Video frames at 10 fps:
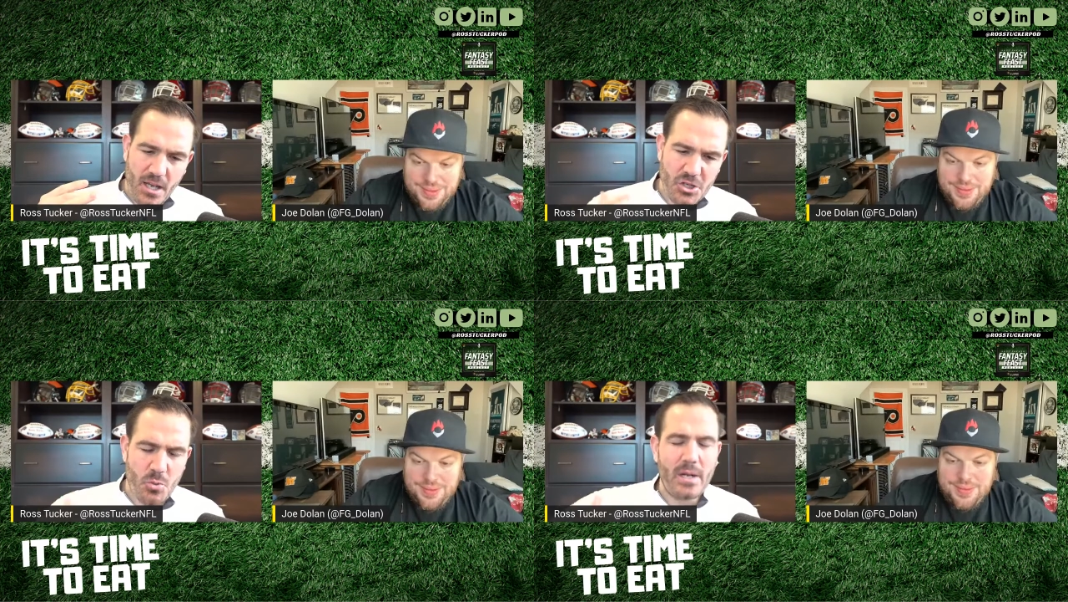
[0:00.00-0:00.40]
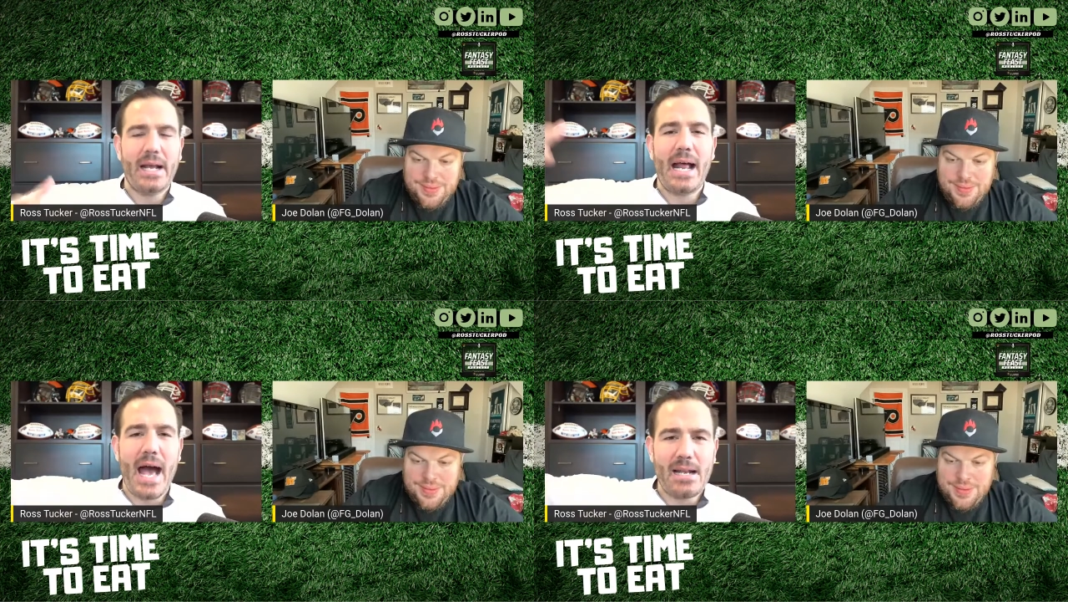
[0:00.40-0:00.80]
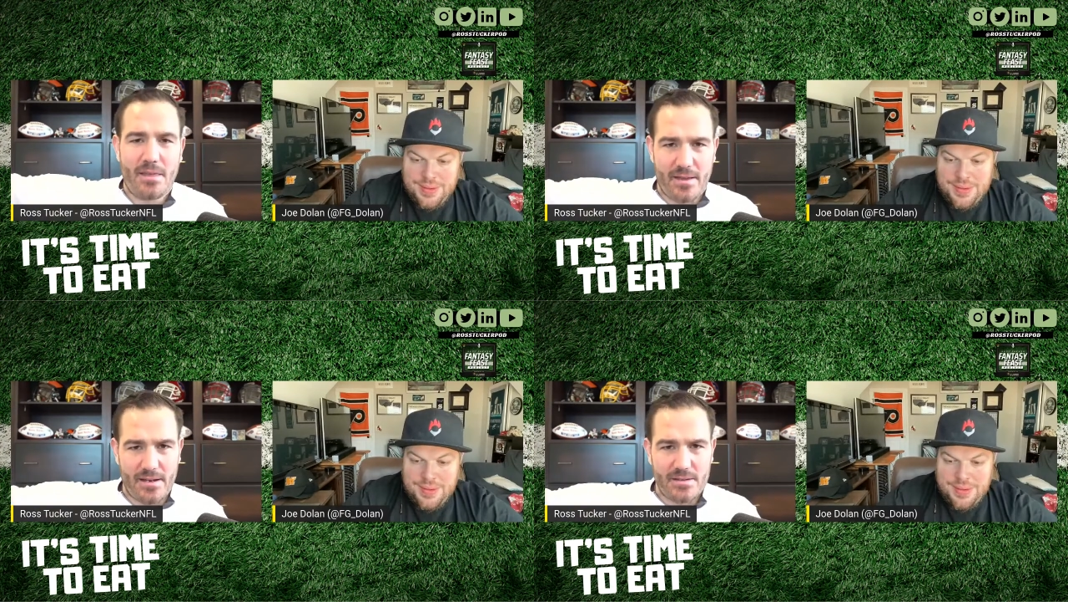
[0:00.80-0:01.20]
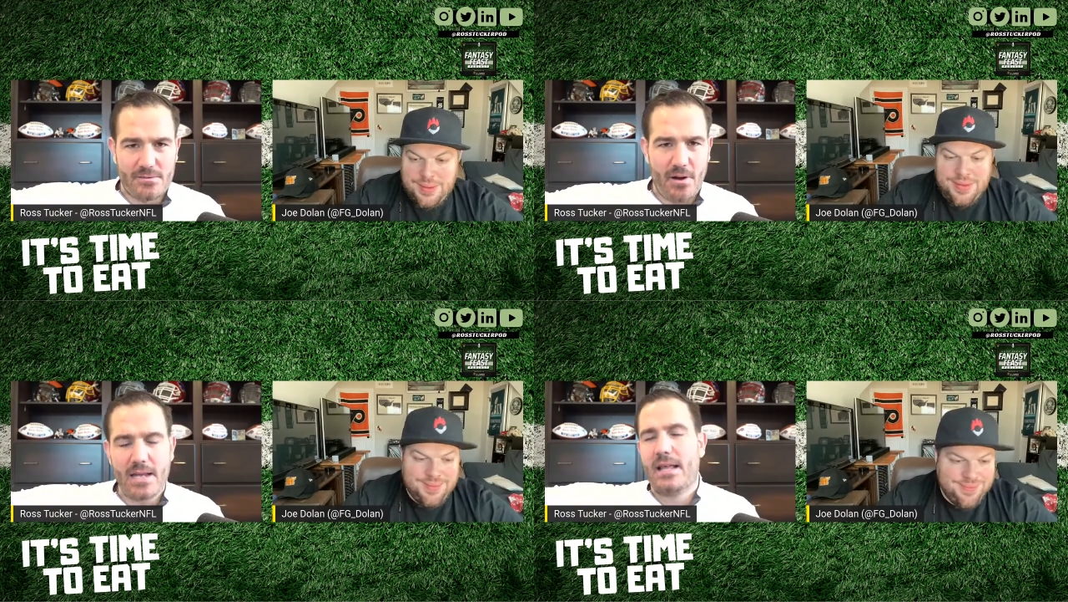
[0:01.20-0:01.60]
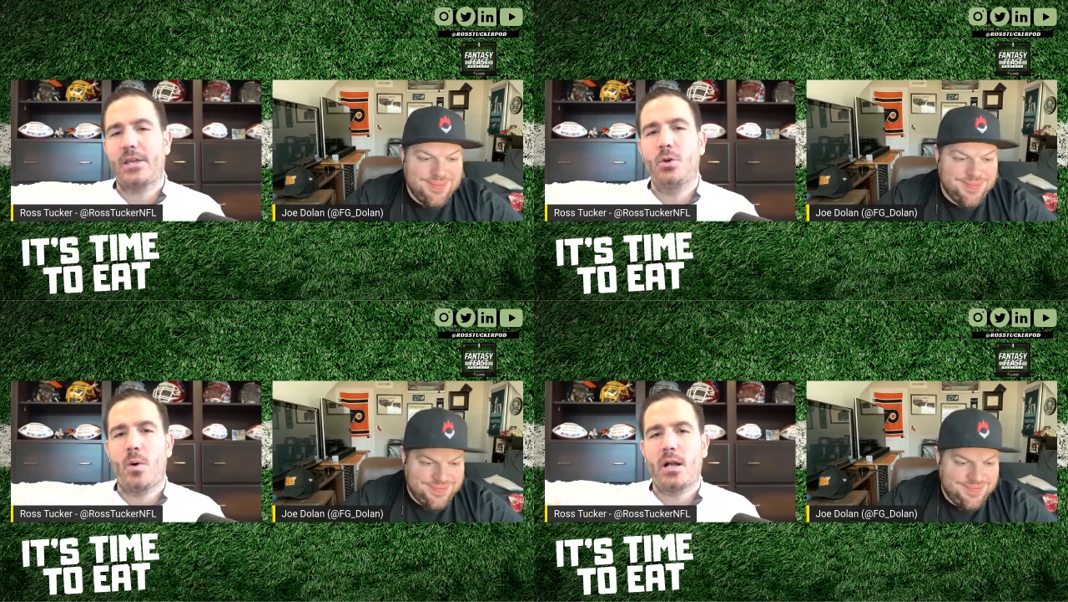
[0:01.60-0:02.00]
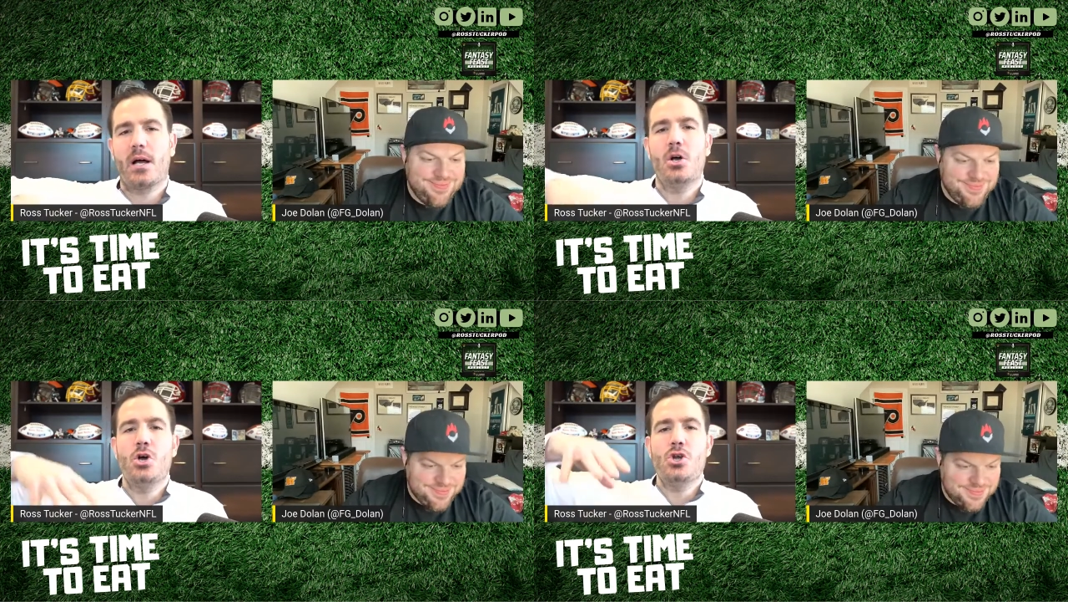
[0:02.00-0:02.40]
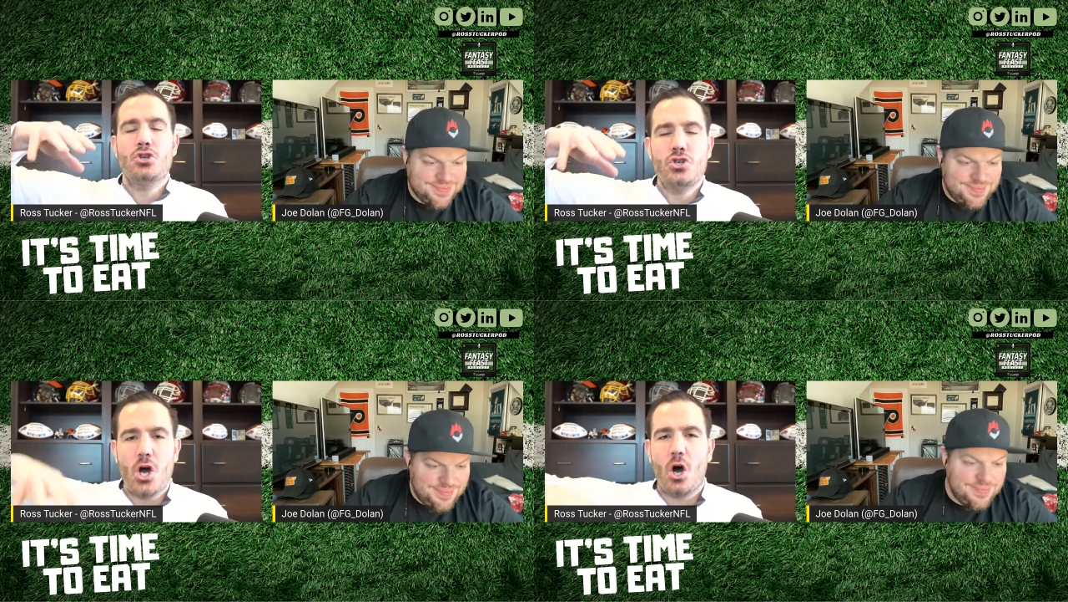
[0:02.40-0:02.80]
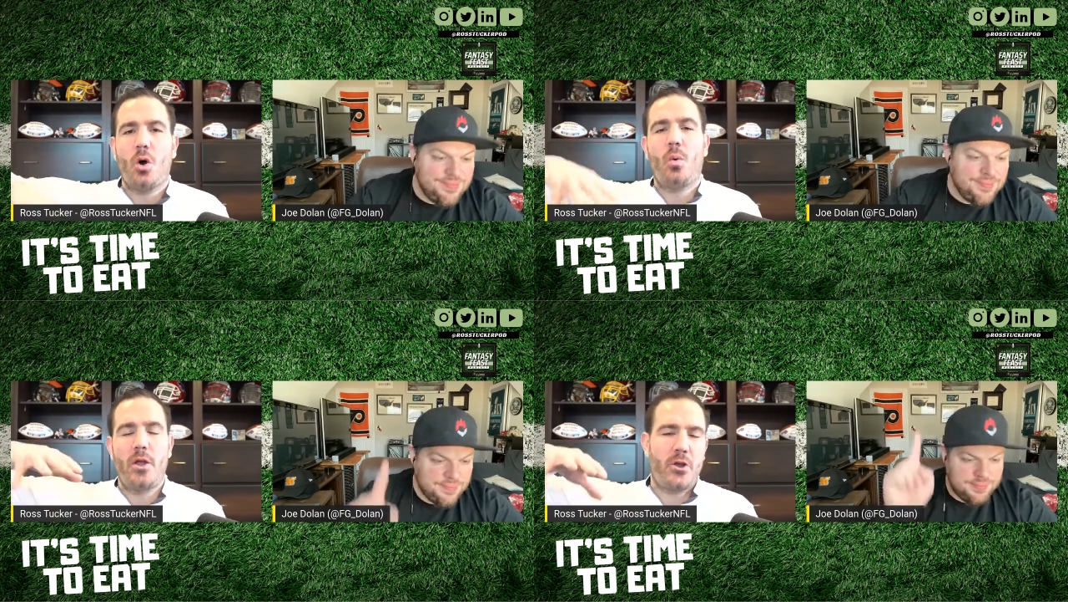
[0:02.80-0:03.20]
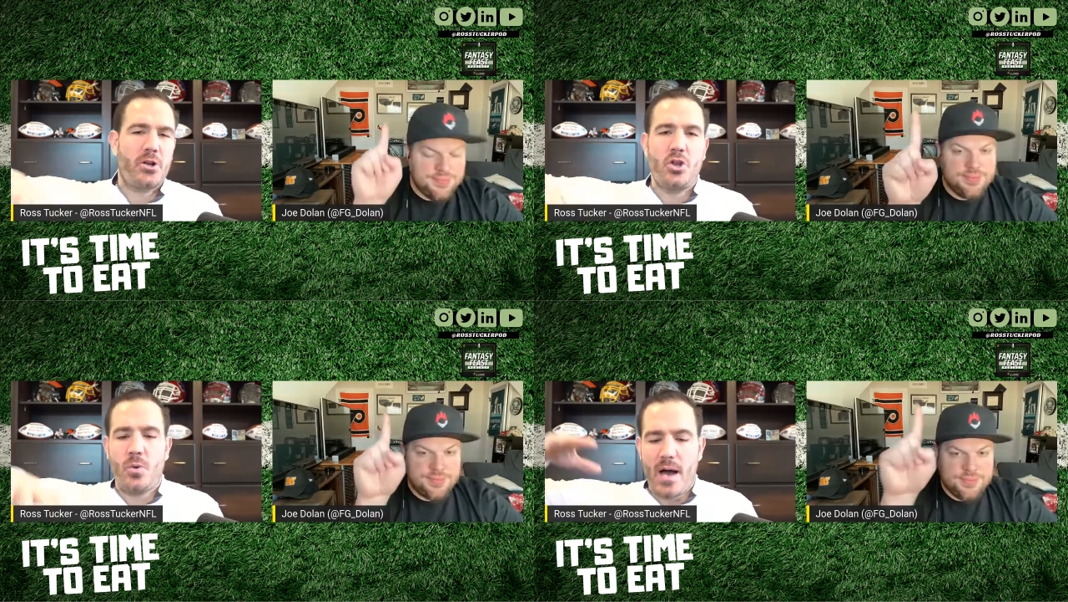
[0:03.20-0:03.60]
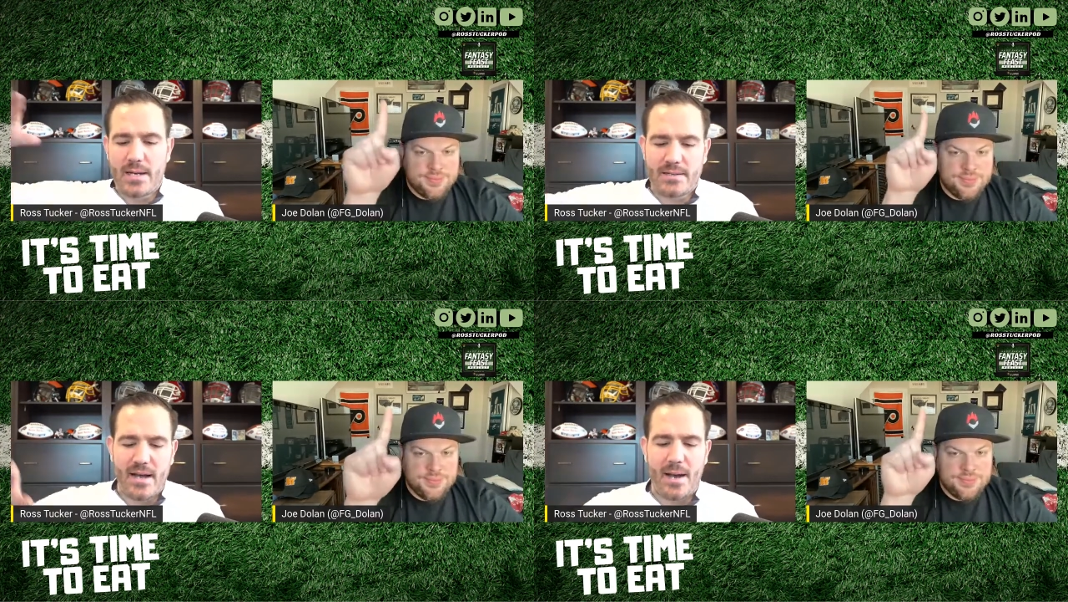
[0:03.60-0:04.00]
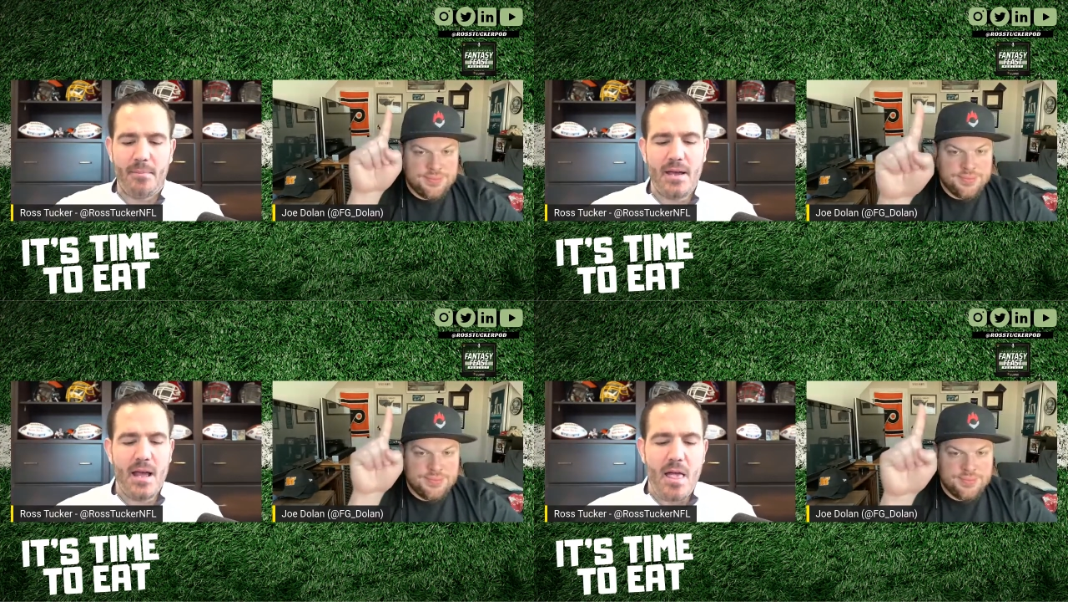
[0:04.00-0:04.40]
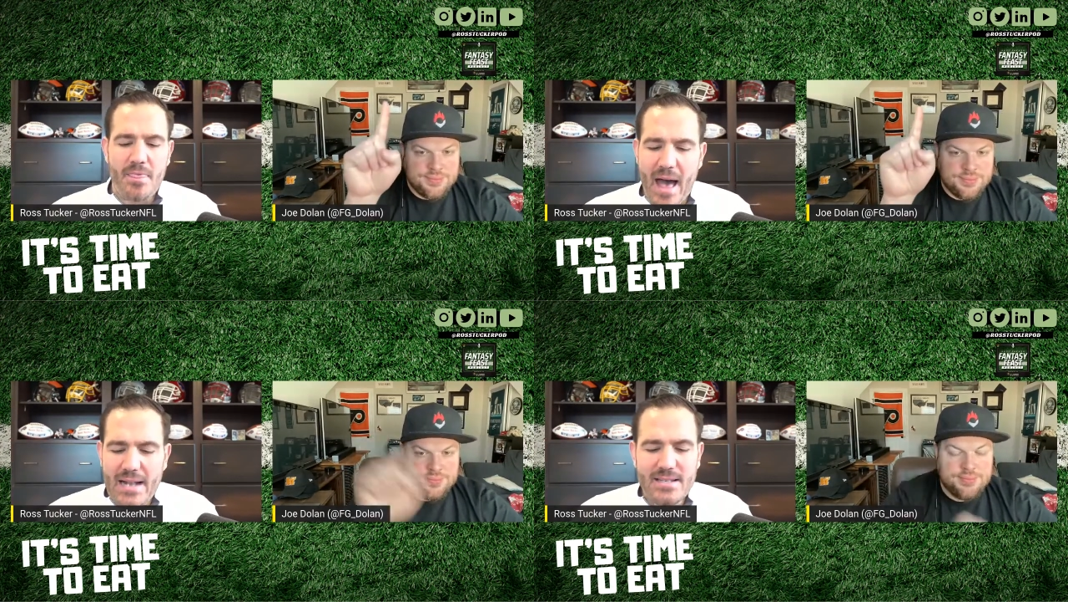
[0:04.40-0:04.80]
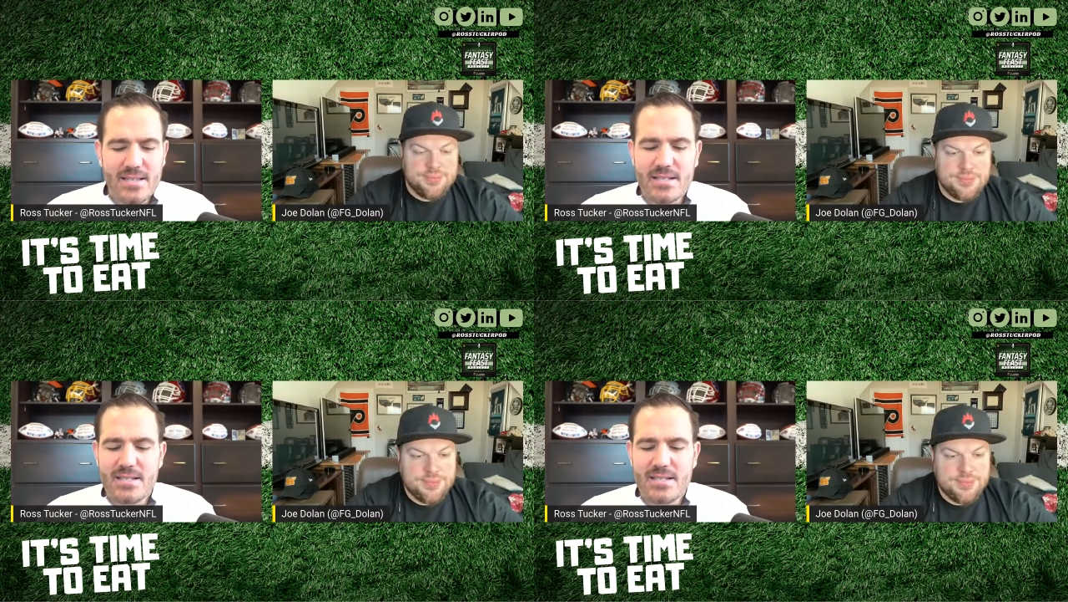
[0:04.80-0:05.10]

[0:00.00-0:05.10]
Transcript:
Speaker 1: Because you want to get ahead of things, right? Like you want to know what you're going to do ahead of time. That's the